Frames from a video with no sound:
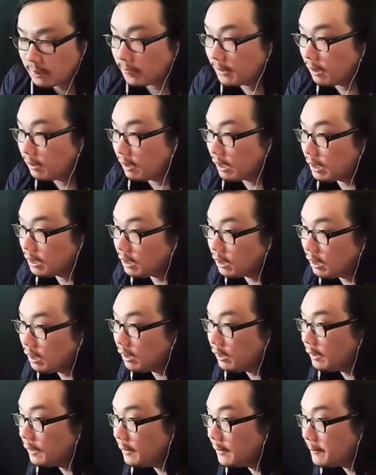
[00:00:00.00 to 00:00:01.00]
All right.
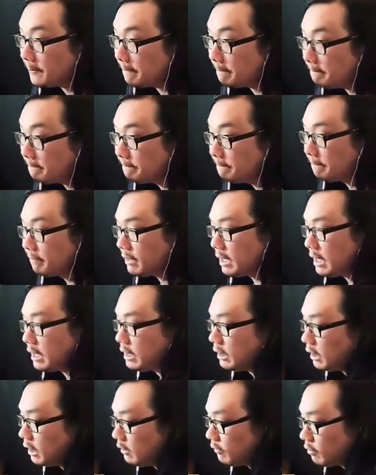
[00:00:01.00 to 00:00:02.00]
Um,
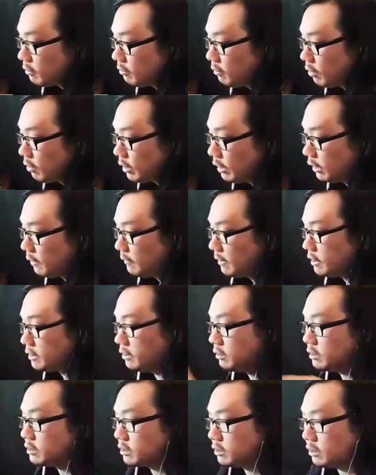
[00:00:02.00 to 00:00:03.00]
any line for mourning? Let me
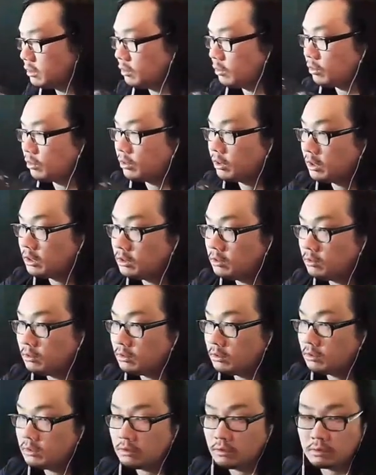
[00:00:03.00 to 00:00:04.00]
do this in the order that you had,
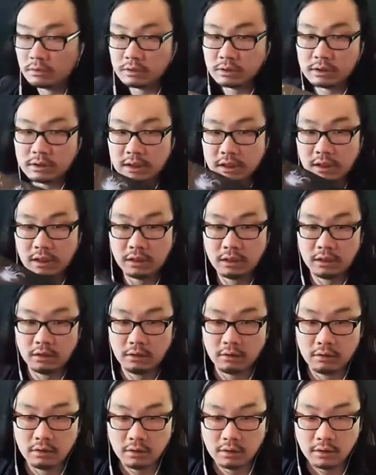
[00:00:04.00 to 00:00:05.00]
you would said it
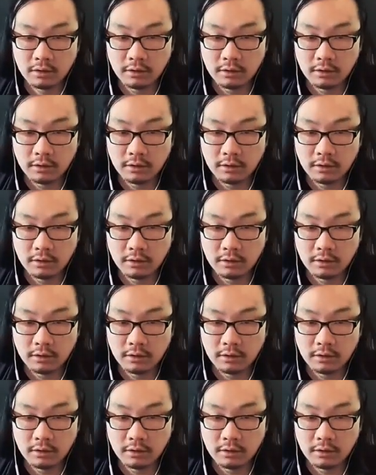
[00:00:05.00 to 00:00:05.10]
here.